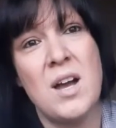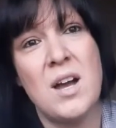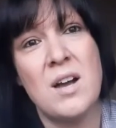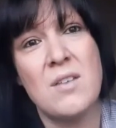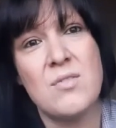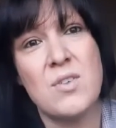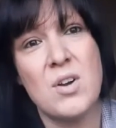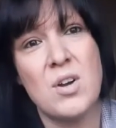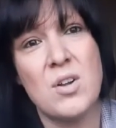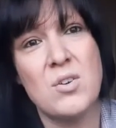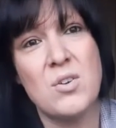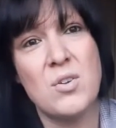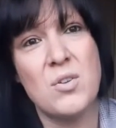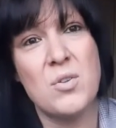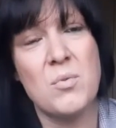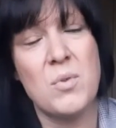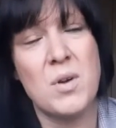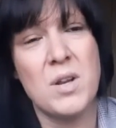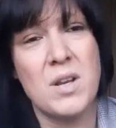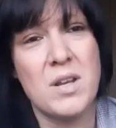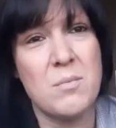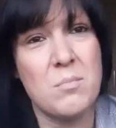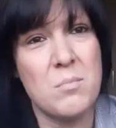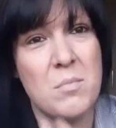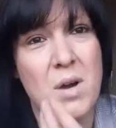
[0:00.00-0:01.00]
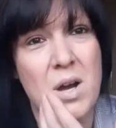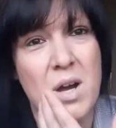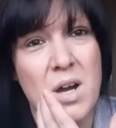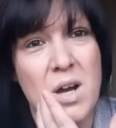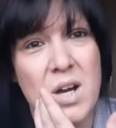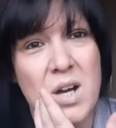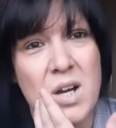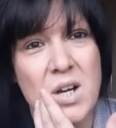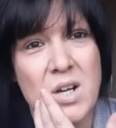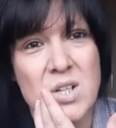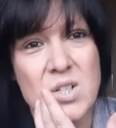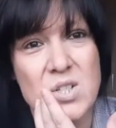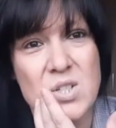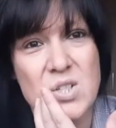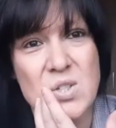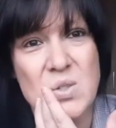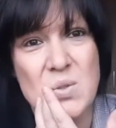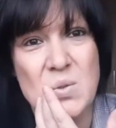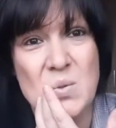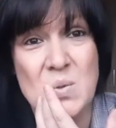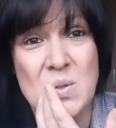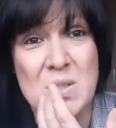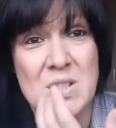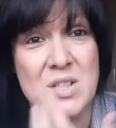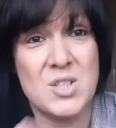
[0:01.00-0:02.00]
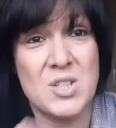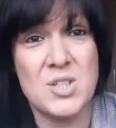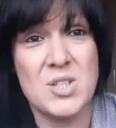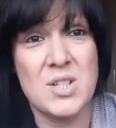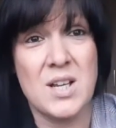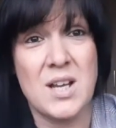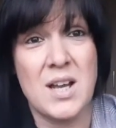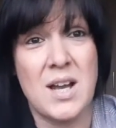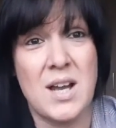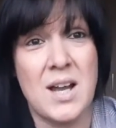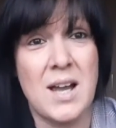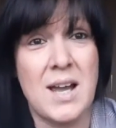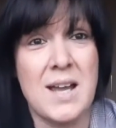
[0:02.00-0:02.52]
I've got another one in March which